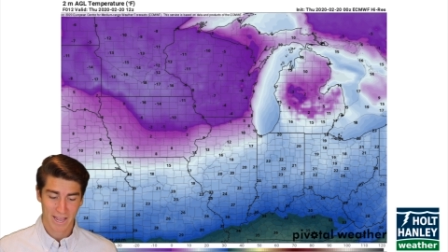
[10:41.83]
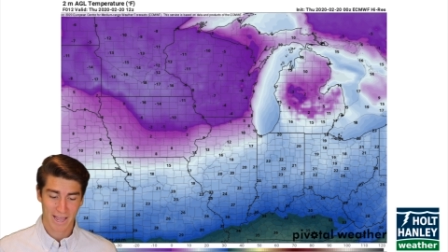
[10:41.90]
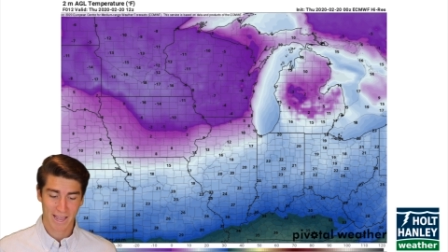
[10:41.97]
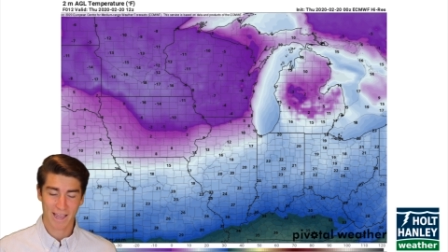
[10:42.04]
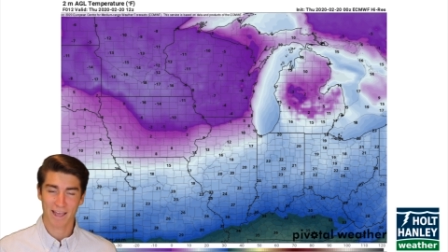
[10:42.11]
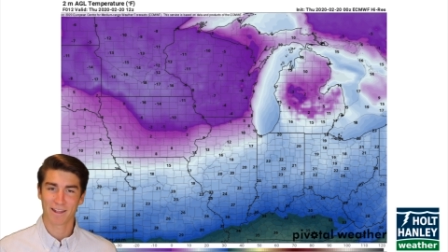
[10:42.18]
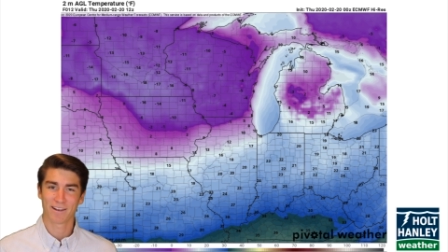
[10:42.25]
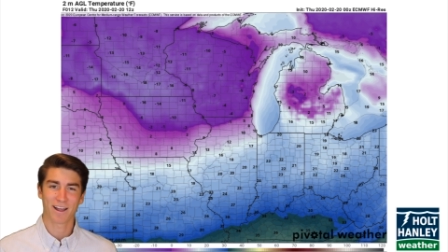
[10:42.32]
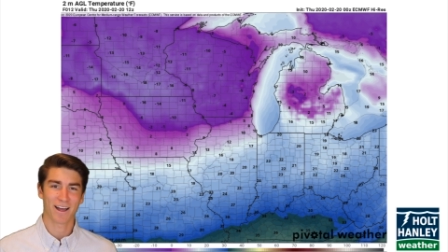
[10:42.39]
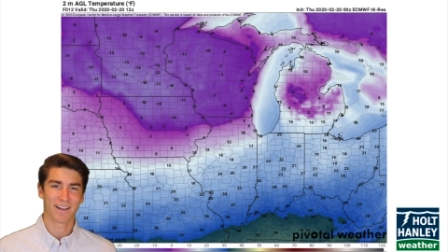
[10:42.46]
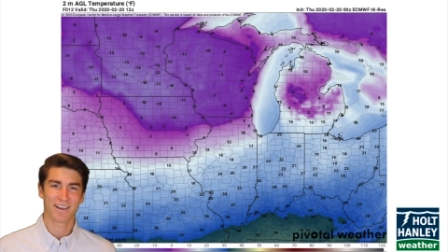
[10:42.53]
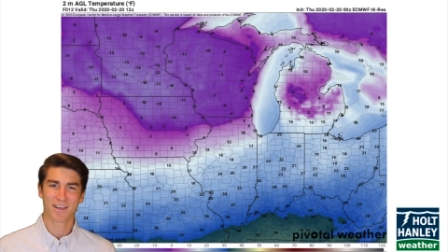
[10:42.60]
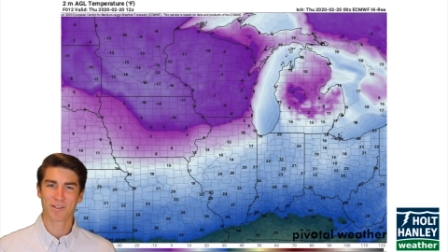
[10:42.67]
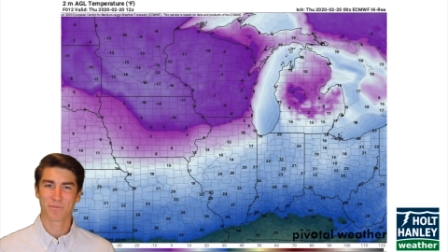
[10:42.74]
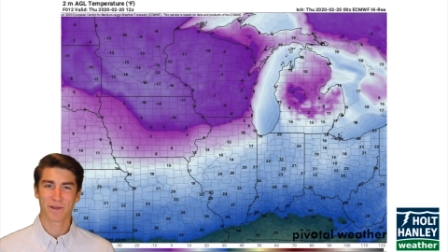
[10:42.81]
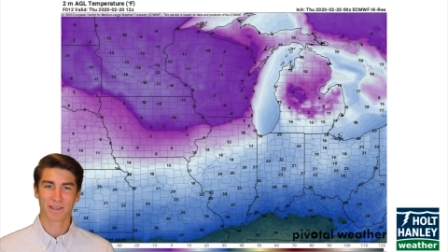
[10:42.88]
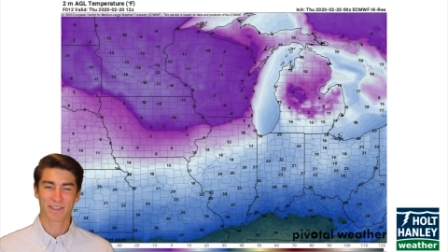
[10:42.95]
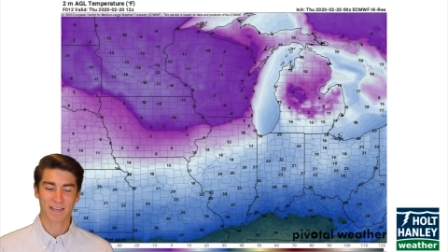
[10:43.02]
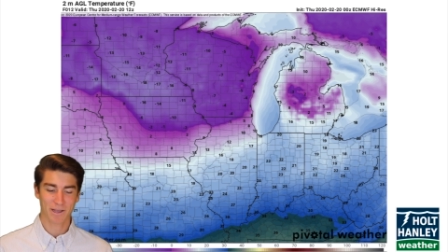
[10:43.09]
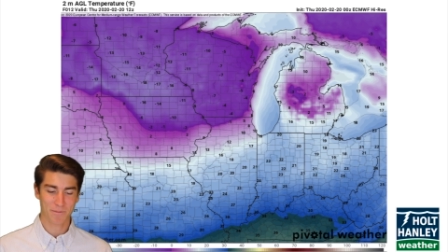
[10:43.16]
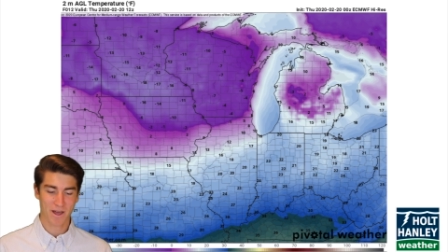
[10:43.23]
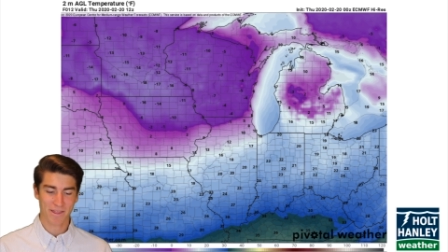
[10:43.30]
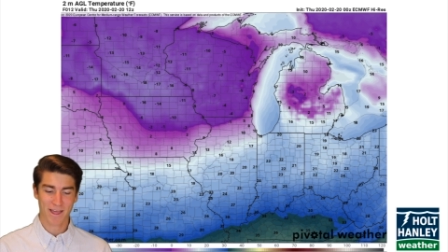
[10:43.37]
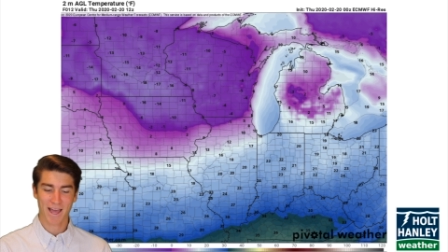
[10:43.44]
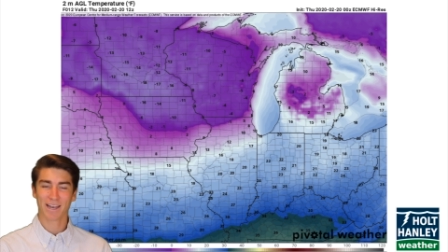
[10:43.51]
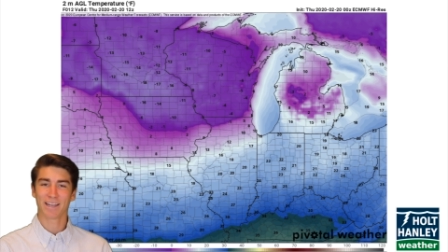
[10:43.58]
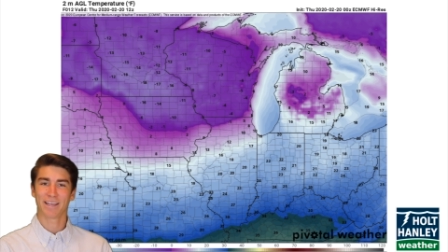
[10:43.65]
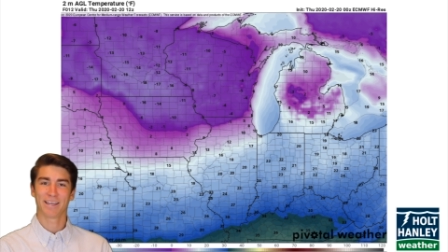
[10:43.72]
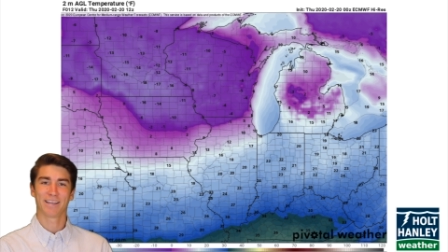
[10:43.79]
And another big thing about
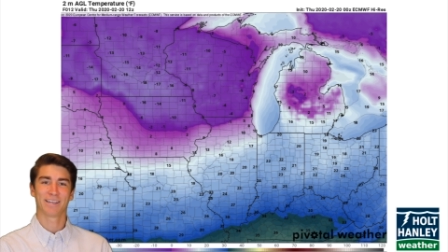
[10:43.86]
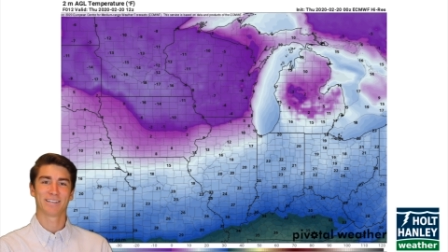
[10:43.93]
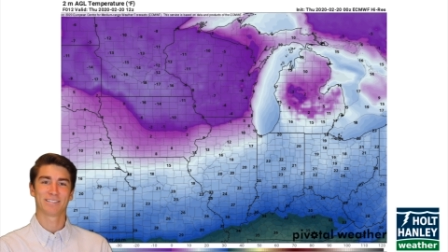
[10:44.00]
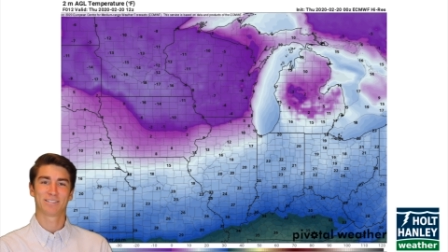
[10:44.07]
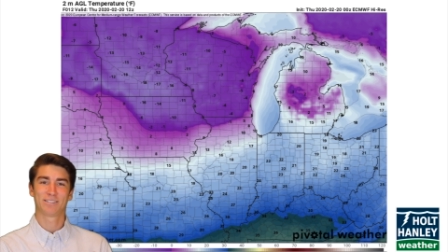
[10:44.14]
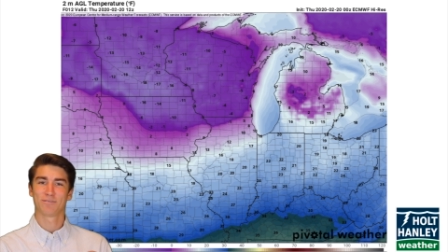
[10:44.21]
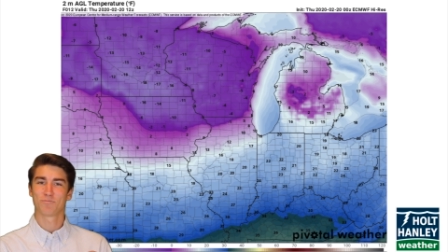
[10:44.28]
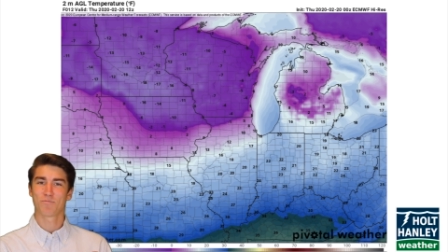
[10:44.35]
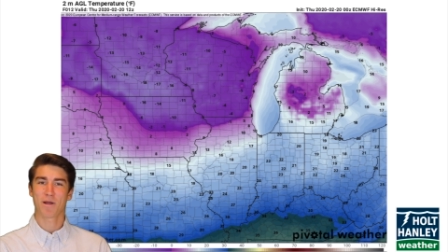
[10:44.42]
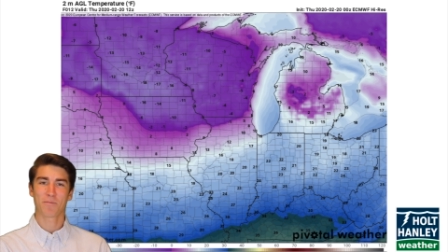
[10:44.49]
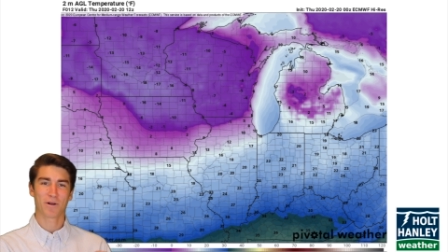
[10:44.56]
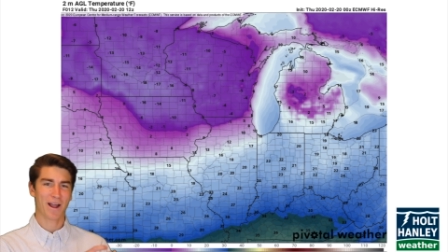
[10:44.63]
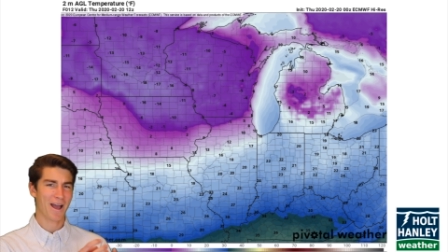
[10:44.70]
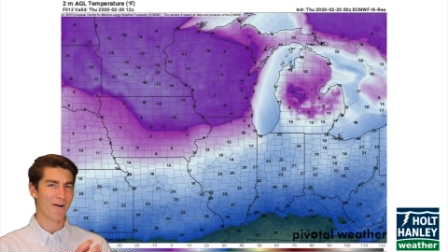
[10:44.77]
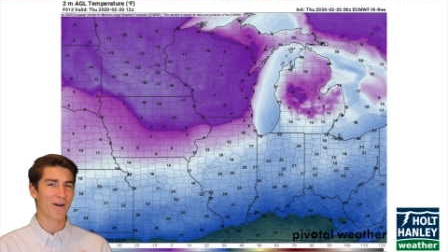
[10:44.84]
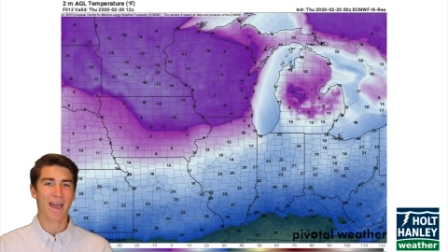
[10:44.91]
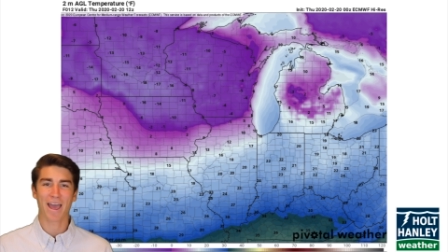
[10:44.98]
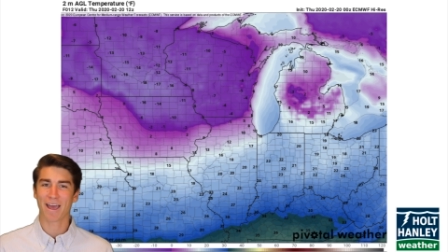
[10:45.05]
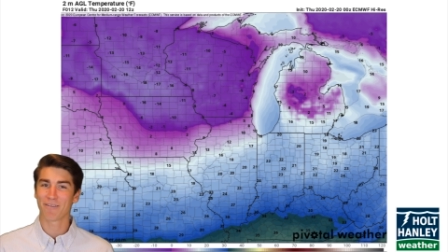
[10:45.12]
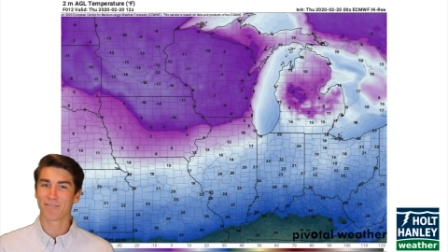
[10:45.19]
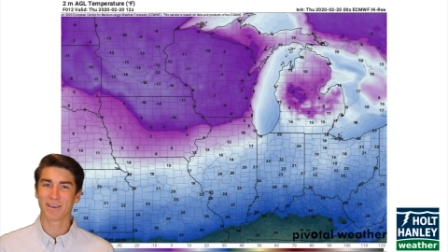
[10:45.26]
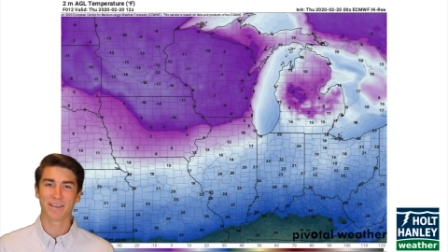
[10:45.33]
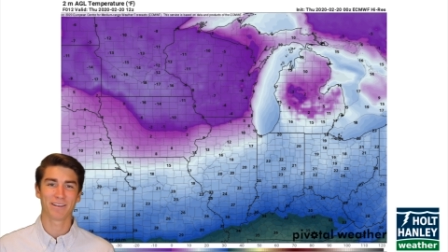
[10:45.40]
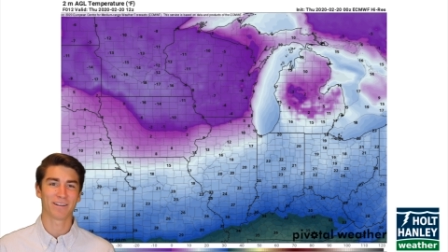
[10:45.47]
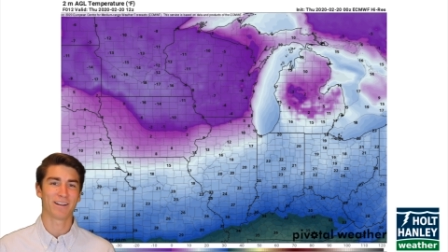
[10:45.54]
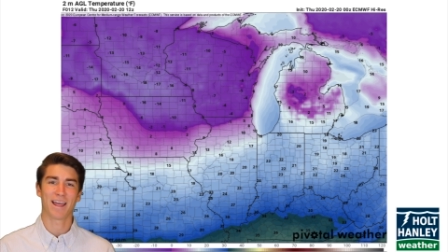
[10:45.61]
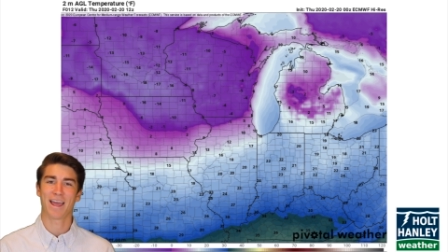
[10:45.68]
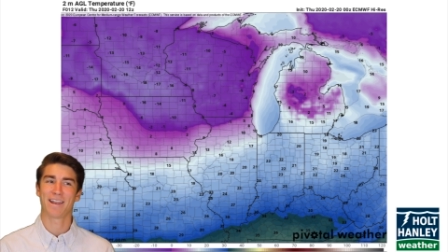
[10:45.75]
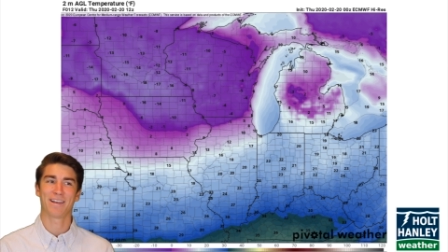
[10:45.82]
that is remember how heavy
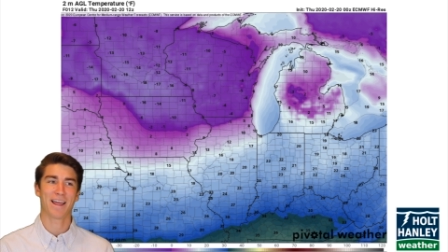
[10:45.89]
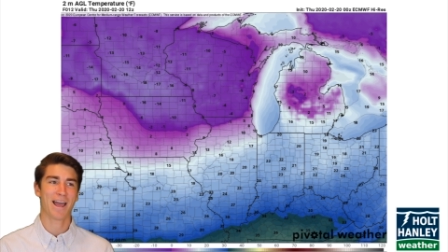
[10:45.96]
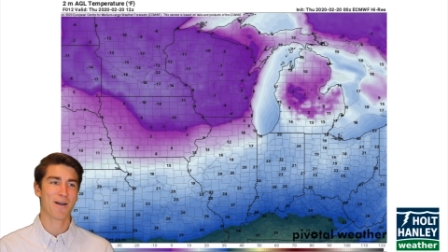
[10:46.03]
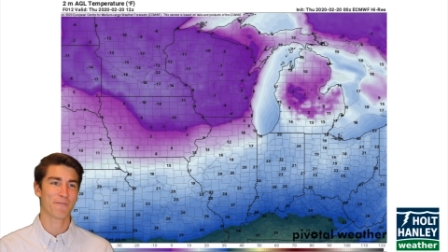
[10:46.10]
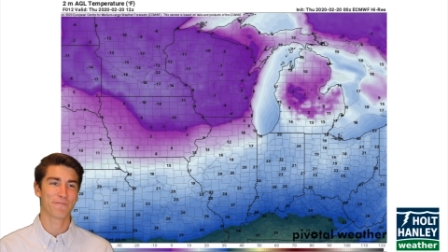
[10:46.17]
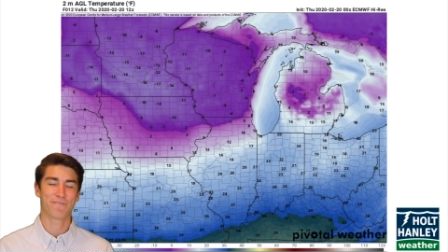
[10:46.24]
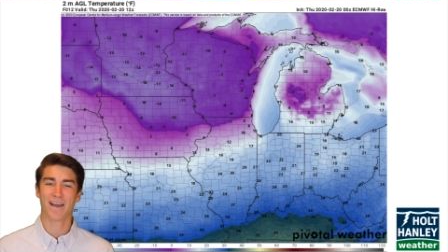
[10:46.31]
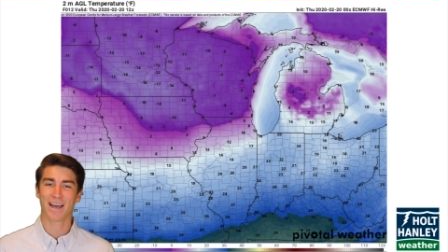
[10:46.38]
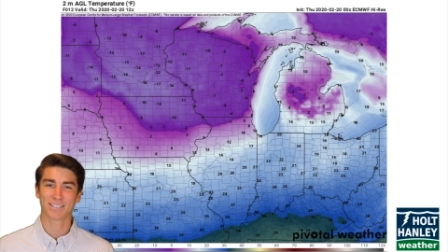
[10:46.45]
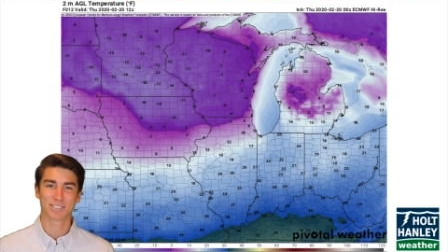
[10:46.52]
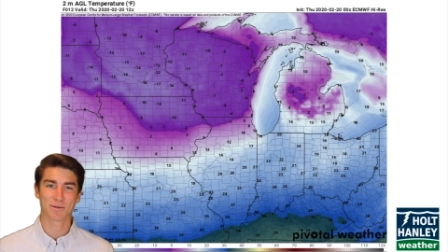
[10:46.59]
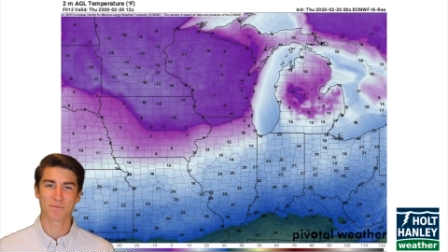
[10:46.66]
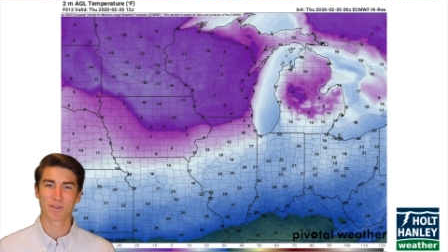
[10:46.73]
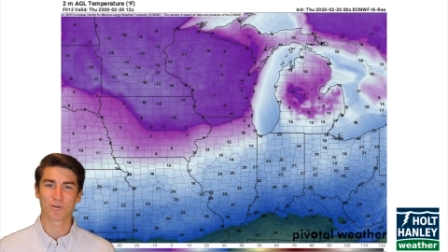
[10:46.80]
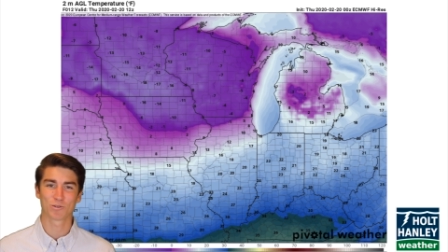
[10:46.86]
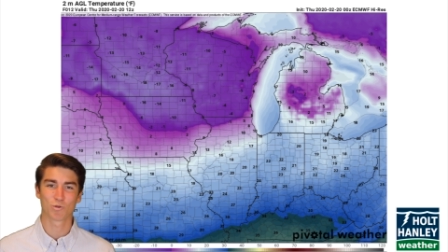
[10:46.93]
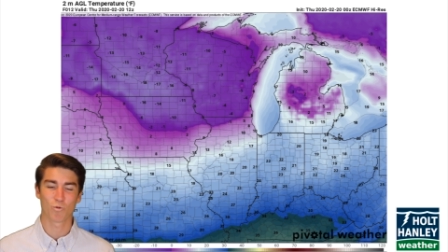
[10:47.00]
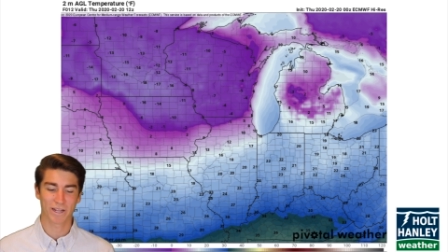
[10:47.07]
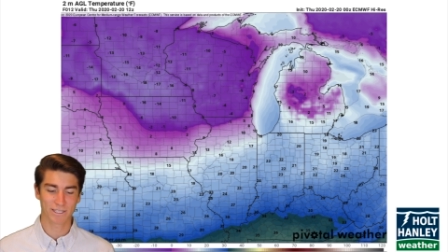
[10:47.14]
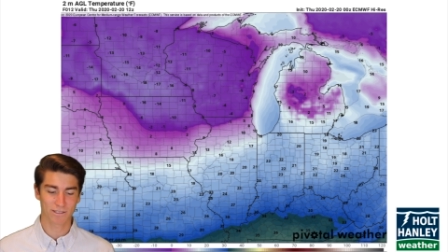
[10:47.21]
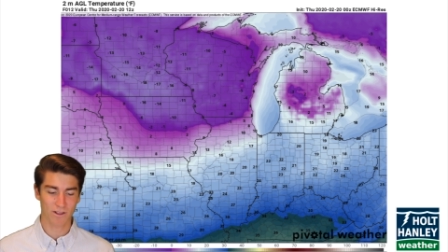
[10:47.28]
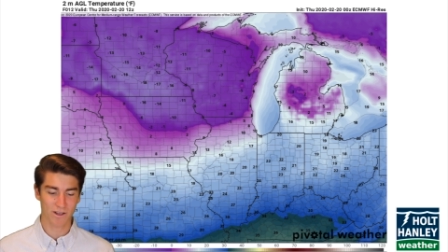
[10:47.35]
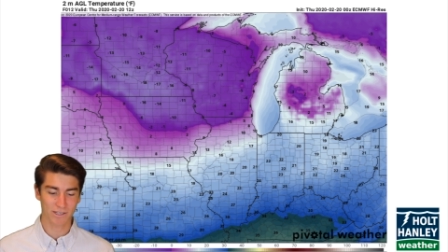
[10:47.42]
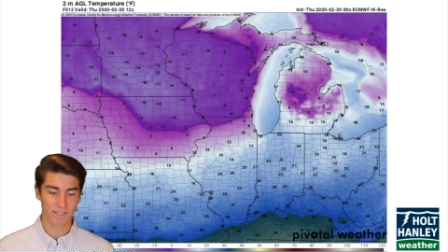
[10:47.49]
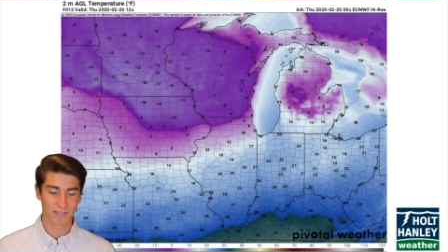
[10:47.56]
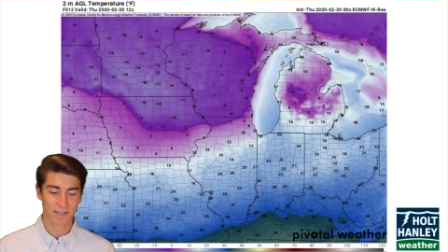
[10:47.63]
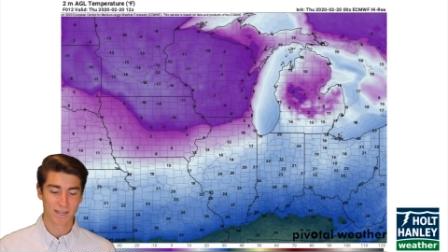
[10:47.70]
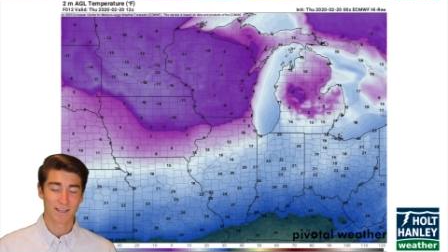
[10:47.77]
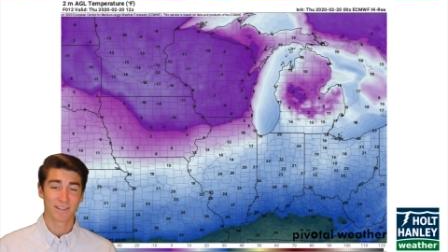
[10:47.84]
and how fast some of those winds looked?